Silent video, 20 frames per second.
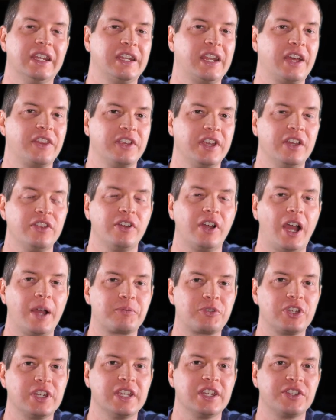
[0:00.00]
Now, the other
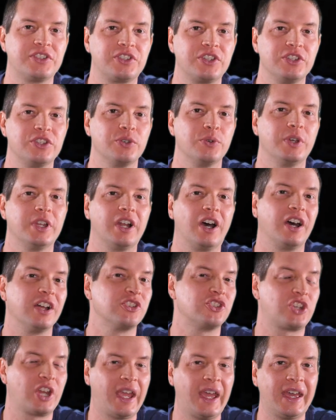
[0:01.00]
option is to do it
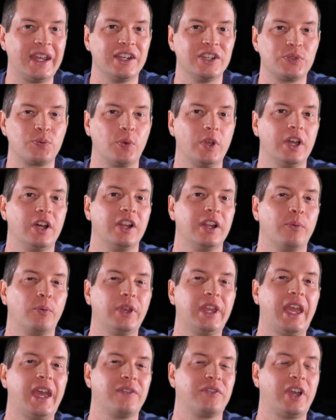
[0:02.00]
on chat as well, and
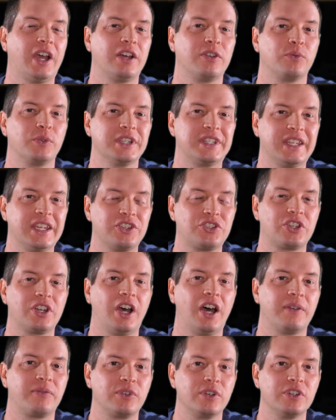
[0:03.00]
we have gotten retention
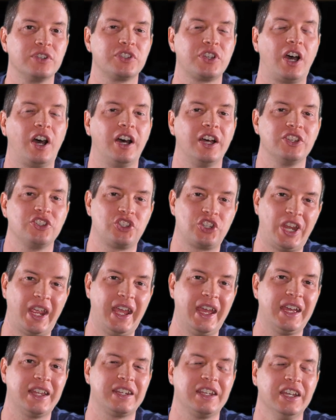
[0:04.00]
offers on
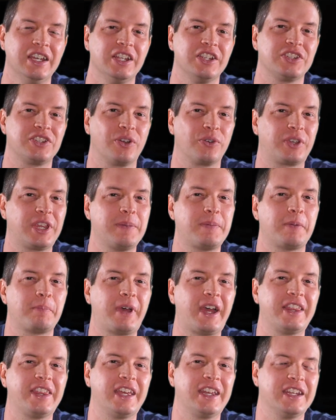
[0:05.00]
chat, so keep in
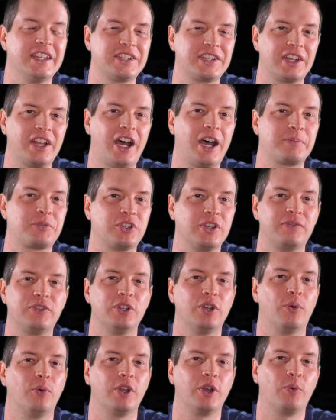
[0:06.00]
mind that is an option if you
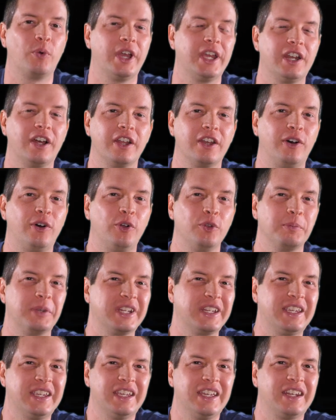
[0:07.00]
don't want to wait on hold. But
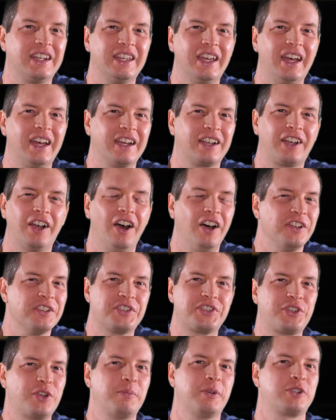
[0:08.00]
again, a call is
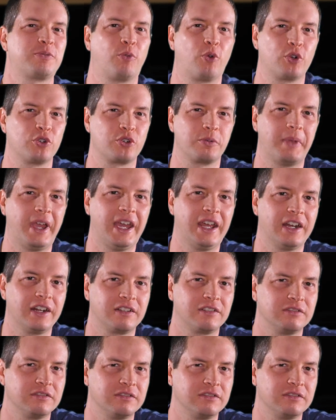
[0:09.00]
so much more dramatic.